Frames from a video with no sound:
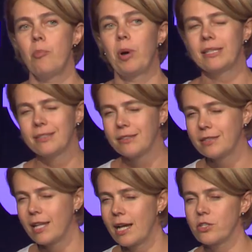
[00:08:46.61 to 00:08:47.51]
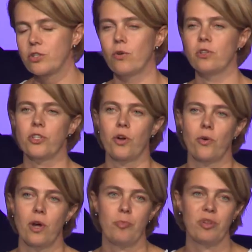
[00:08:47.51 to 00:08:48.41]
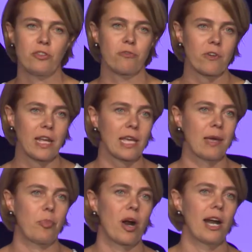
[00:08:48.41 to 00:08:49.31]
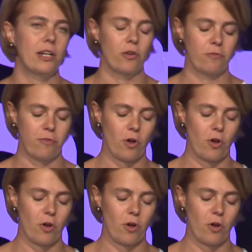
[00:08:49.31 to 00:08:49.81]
But that's also a bit freaky part of